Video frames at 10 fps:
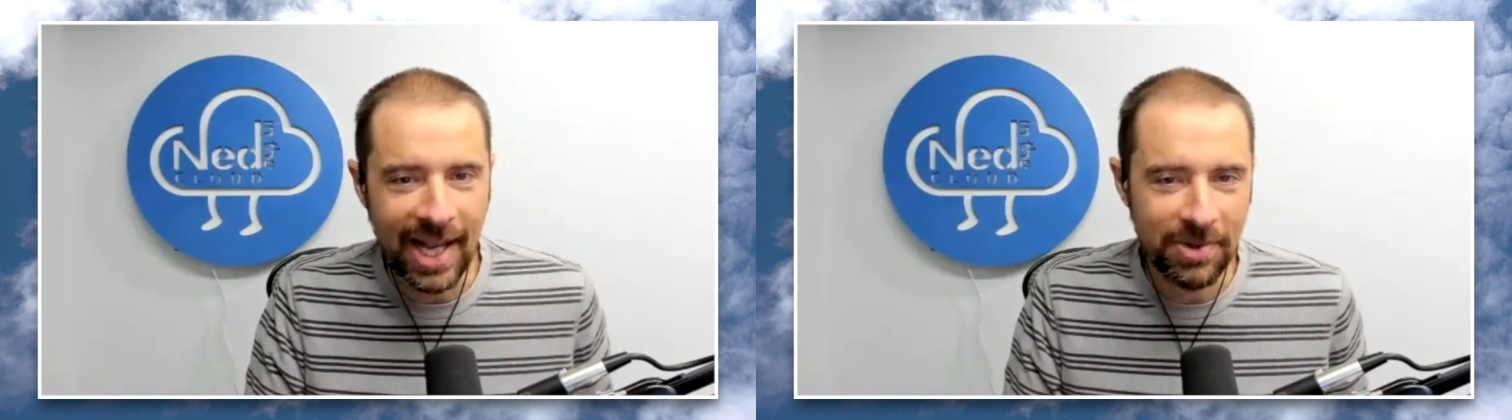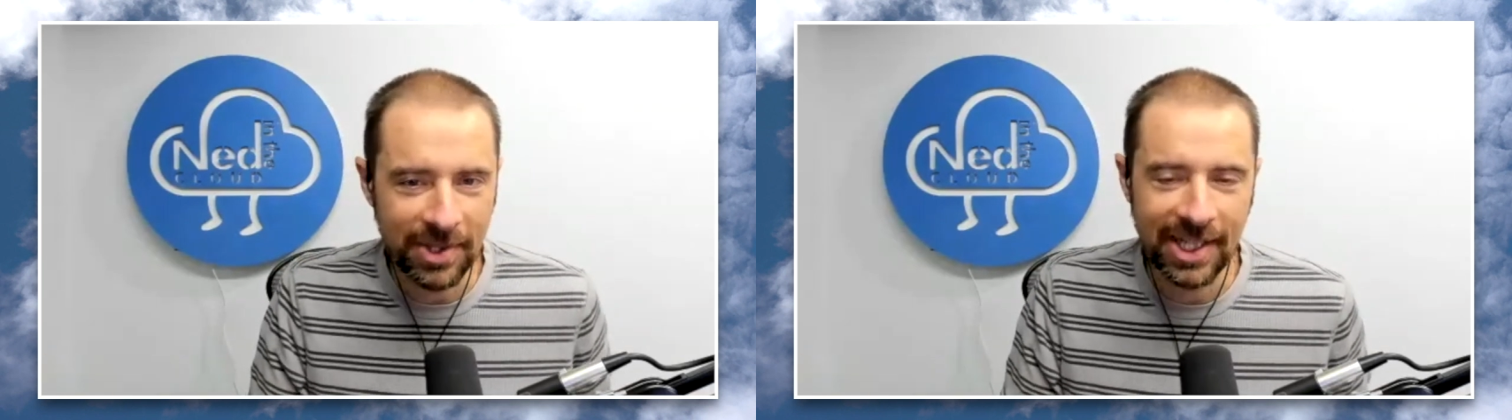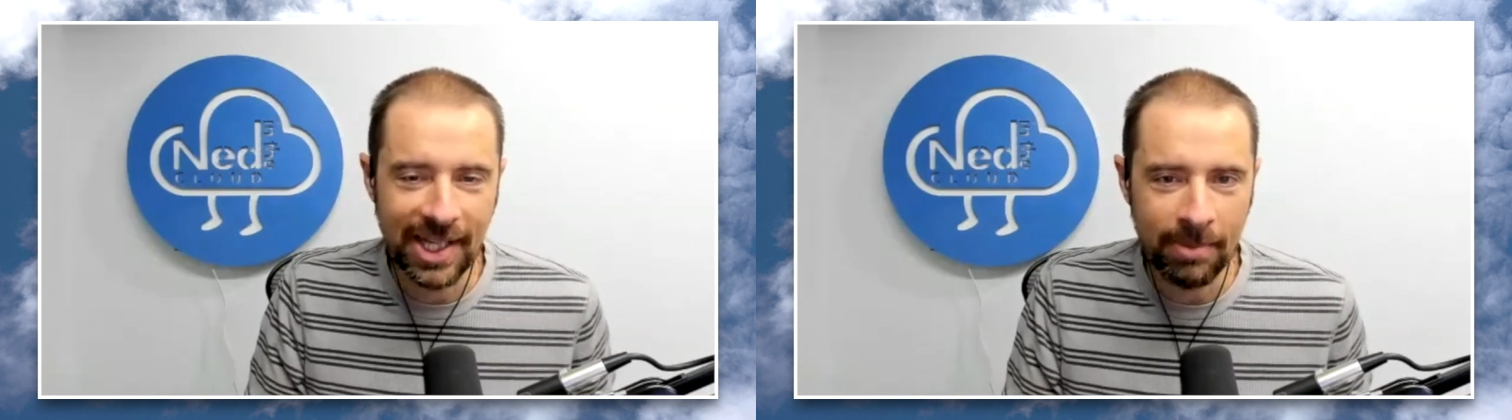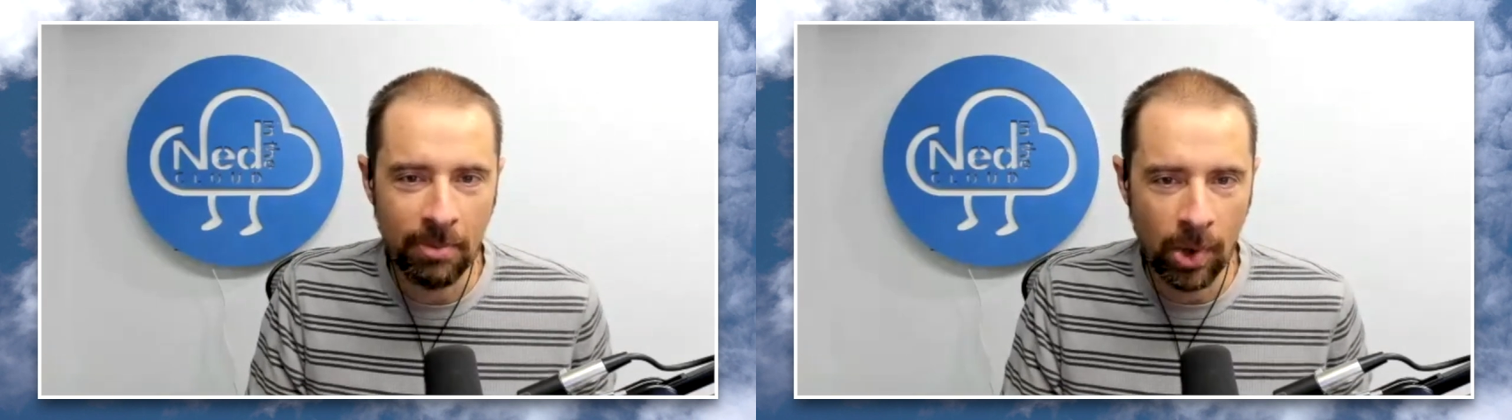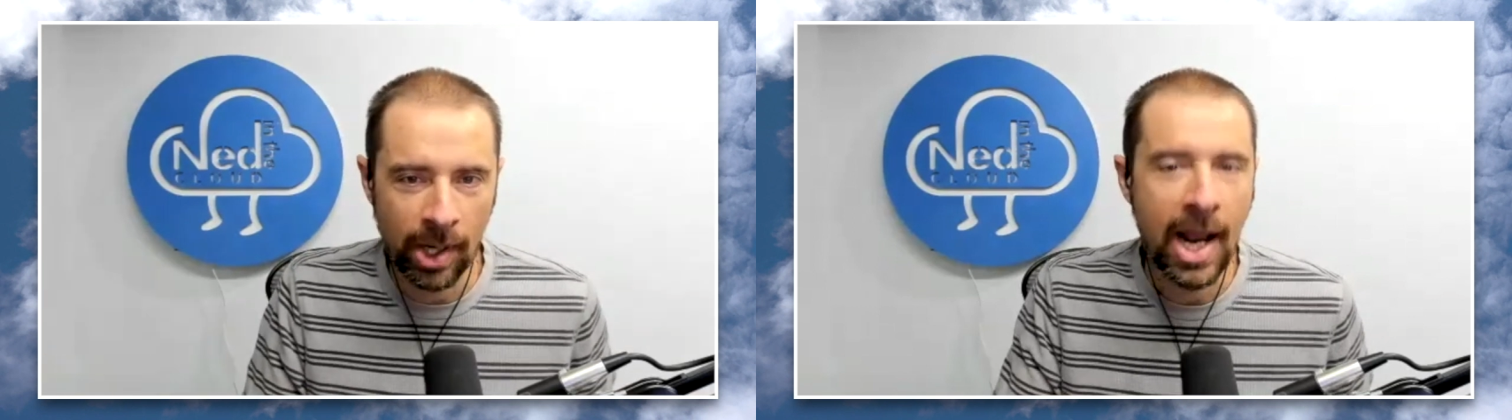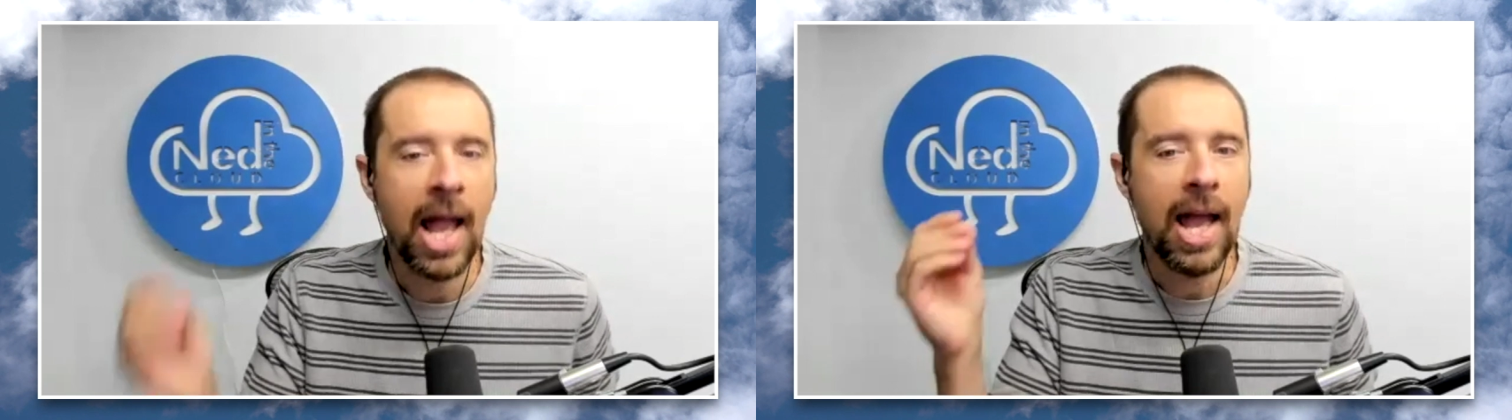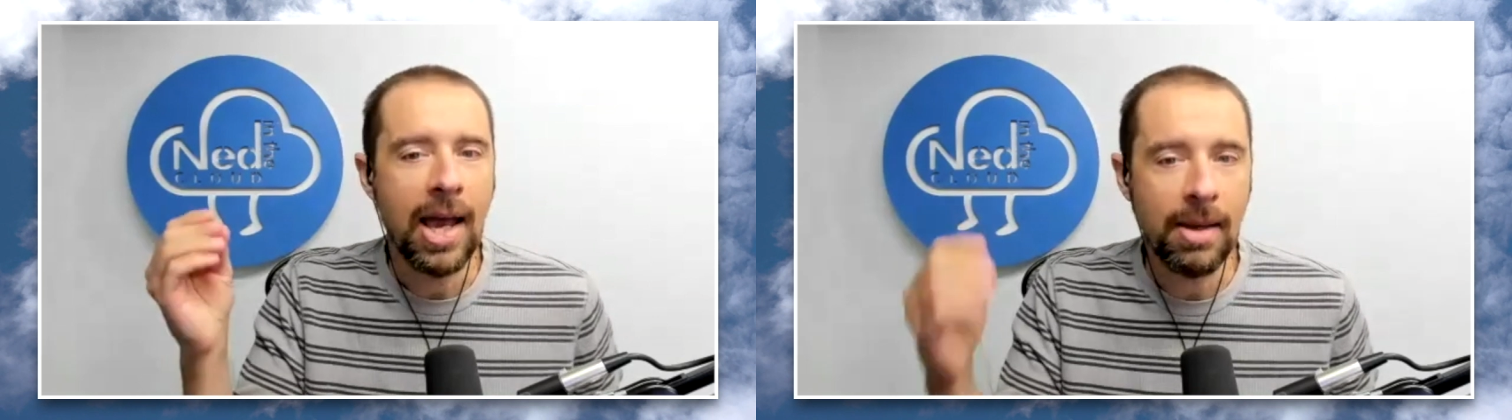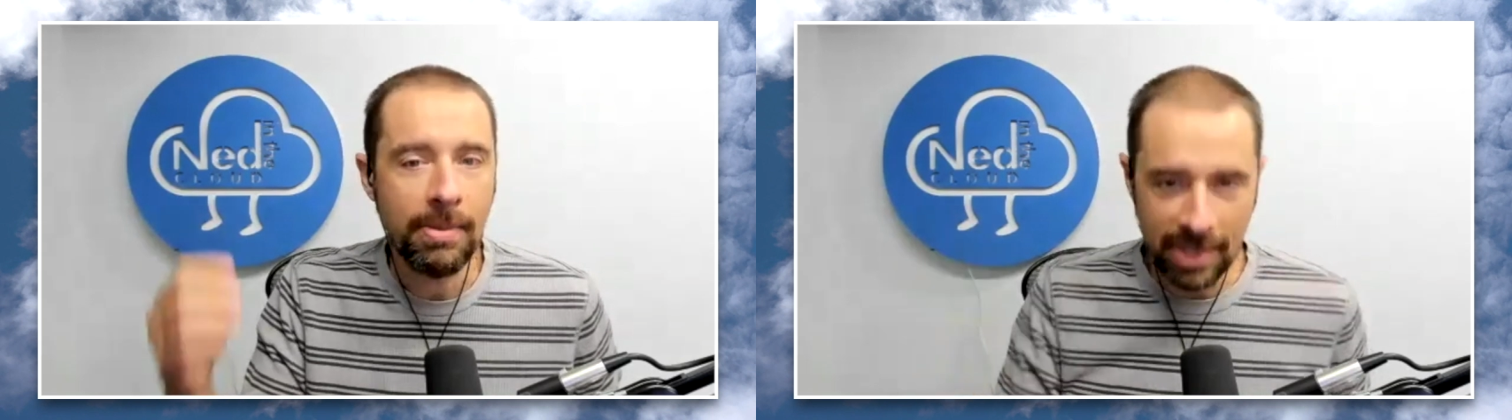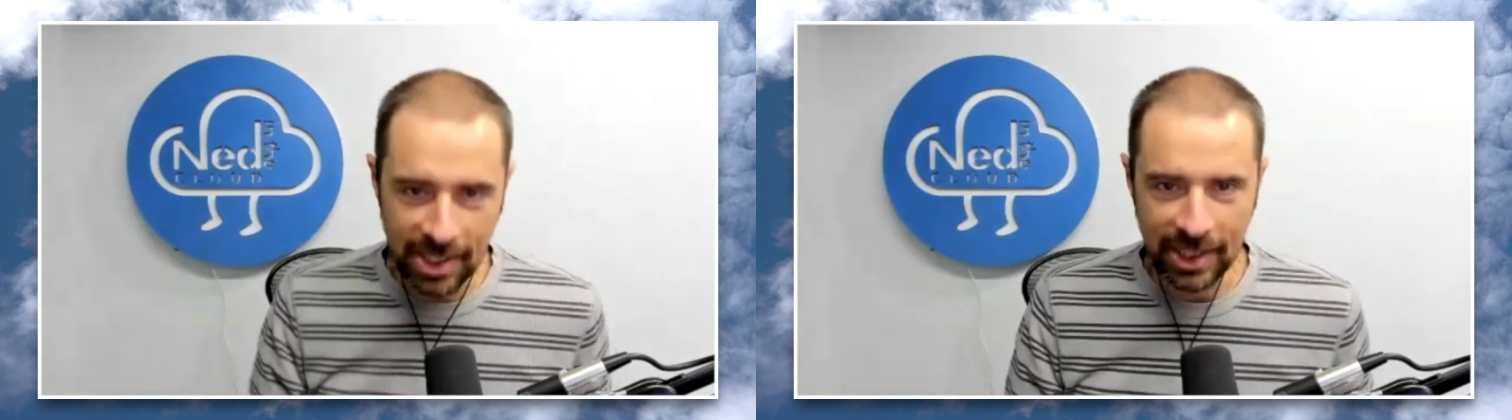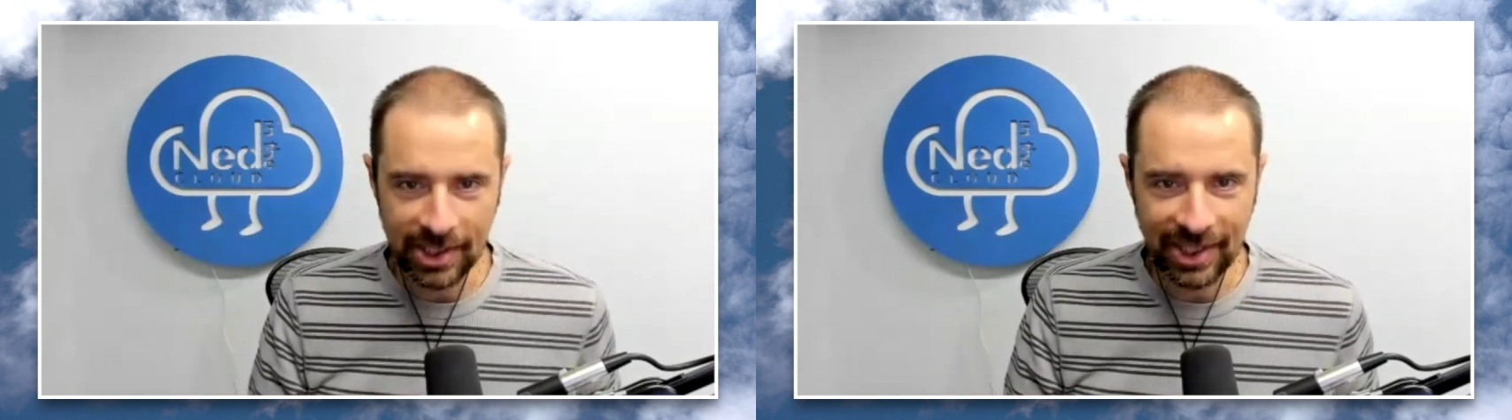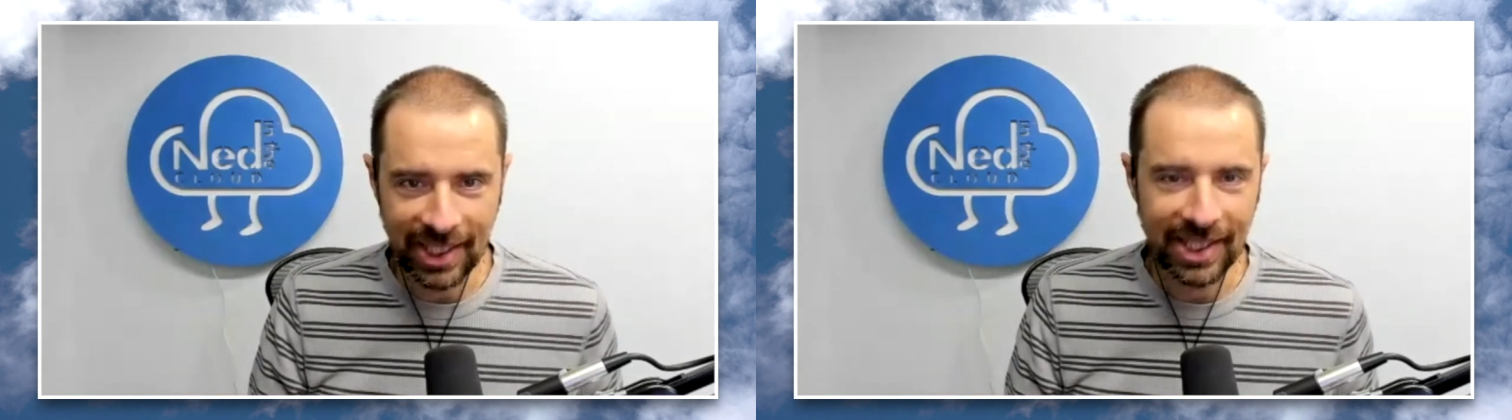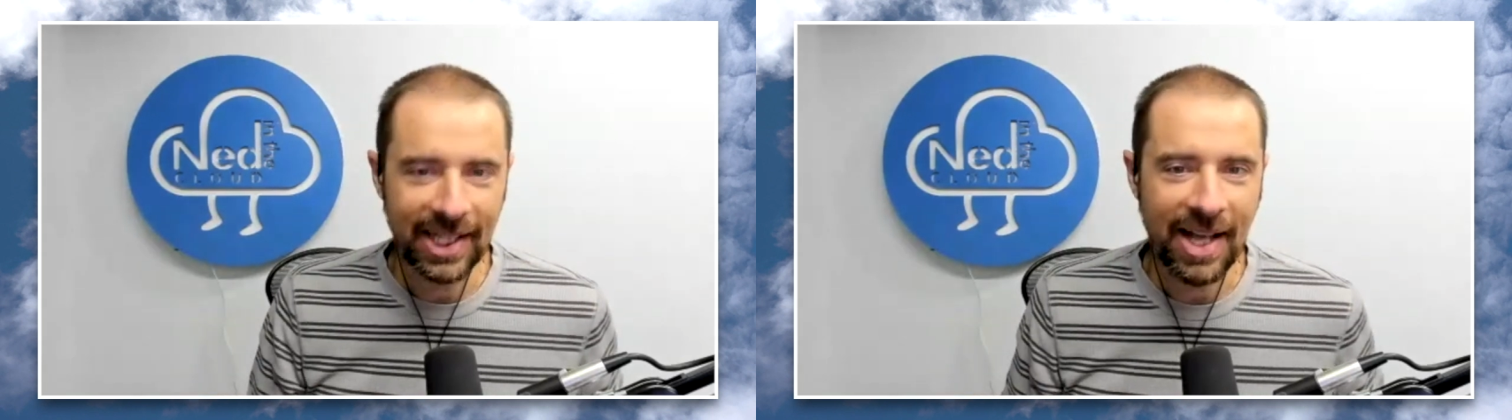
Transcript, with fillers: and you can get it more immediately.